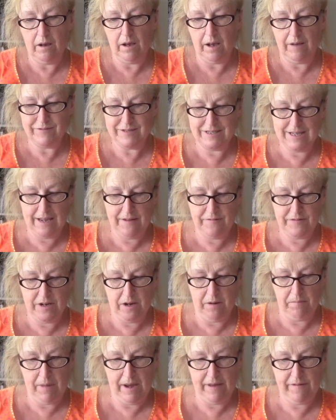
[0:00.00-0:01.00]
saved it
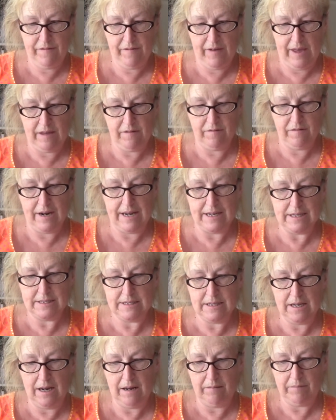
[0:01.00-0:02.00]
on my favourites,
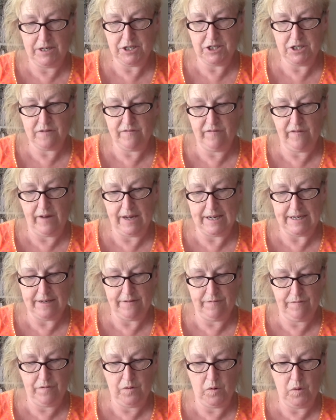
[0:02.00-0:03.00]
so let me just find
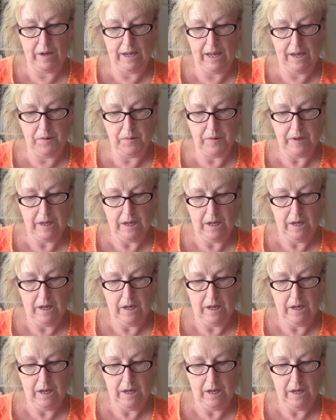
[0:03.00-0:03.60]
it for you.